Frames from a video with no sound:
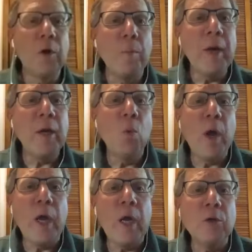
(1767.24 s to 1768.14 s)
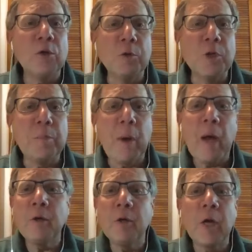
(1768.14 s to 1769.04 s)
are many ways to
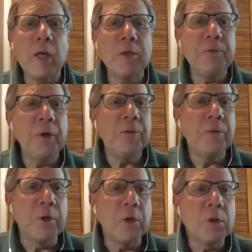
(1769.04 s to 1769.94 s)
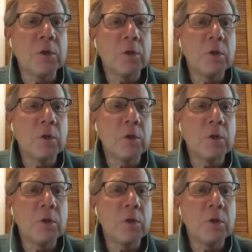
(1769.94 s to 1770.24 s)
respond to God's faithfulness,